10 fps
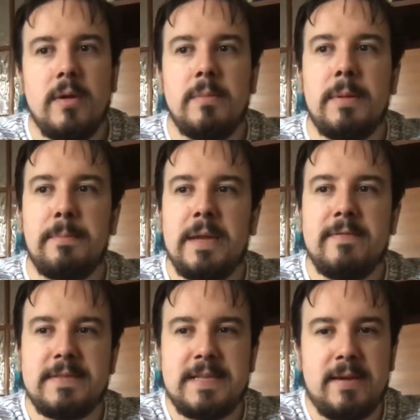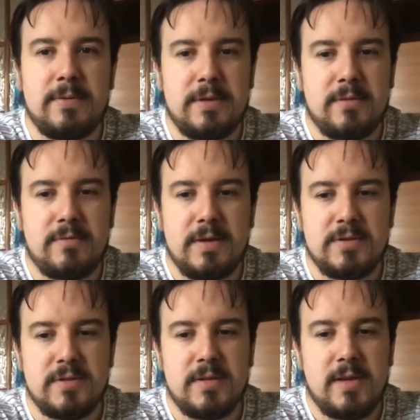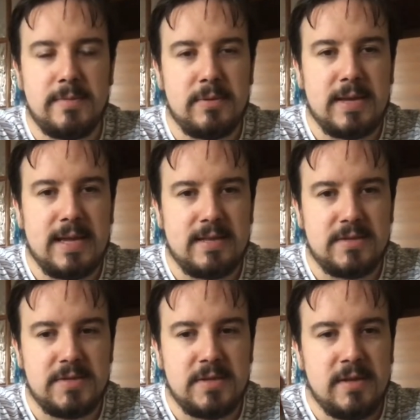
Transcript: but Beavertown do 330ml cans.